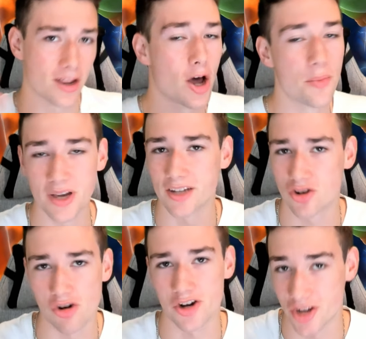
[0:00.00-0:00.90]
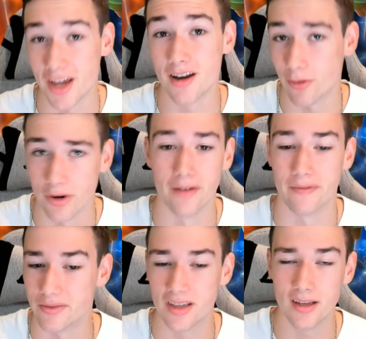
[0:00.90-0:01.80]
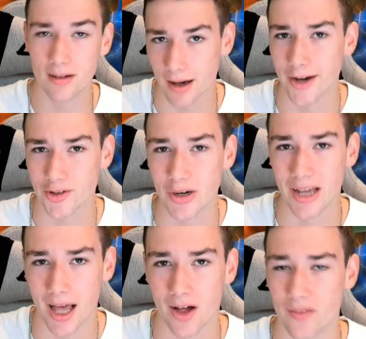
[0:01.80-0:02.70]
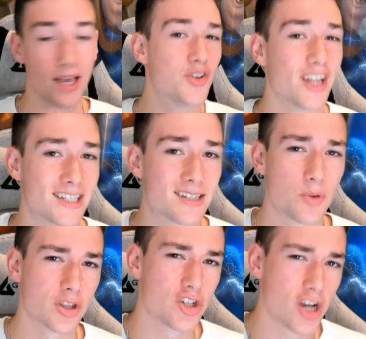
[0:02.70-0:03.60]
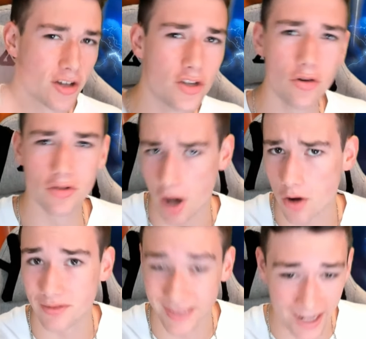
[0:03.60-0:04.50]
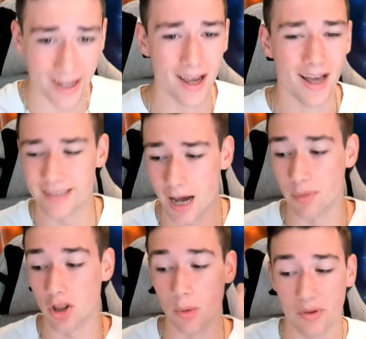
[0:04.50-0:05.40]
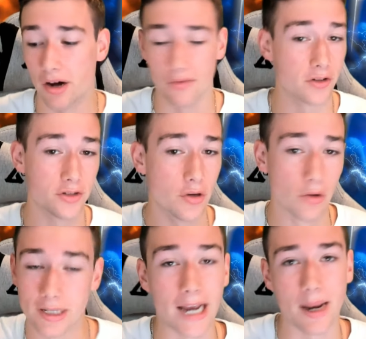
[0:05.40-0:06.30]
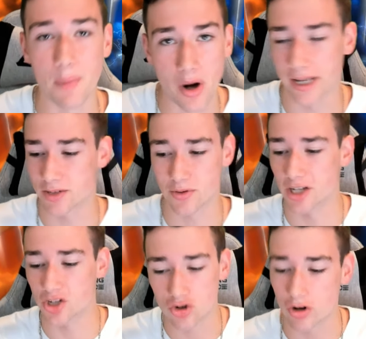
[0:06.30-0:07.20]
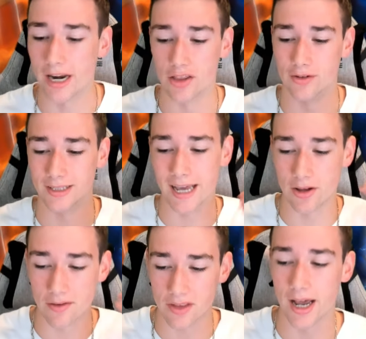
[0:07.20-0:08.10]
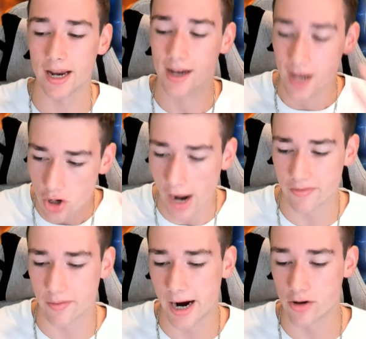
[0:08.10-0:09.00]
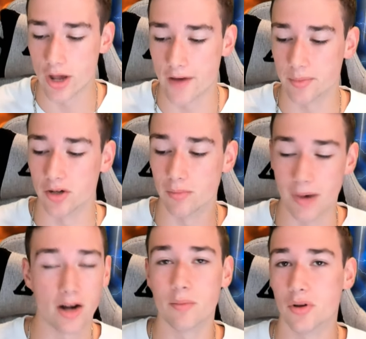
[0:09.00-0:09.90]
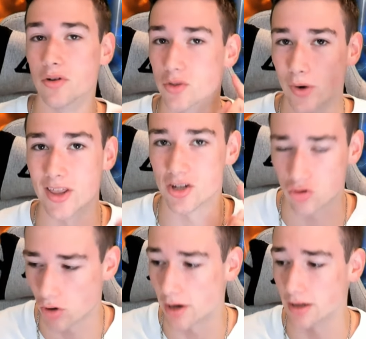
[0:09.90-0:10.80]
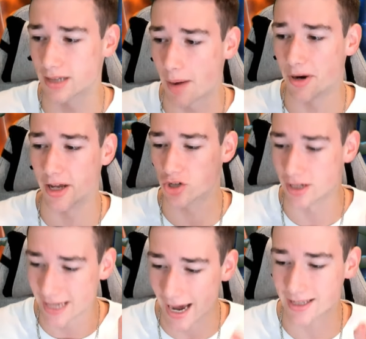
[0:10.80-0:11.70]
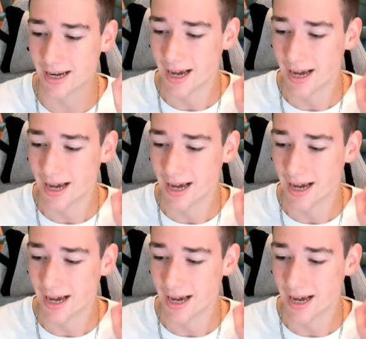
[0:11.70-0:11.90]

that'll help you guys crush in Arena 15 Clash Royale. If you'd like to support the channel, use code DIDDY down below, but without further ado, deck number one, guys, we're getting straight into it today. You have the Knight, you have the Miner, you have the Balloon. Miner Balloon is one of the strongest combination decks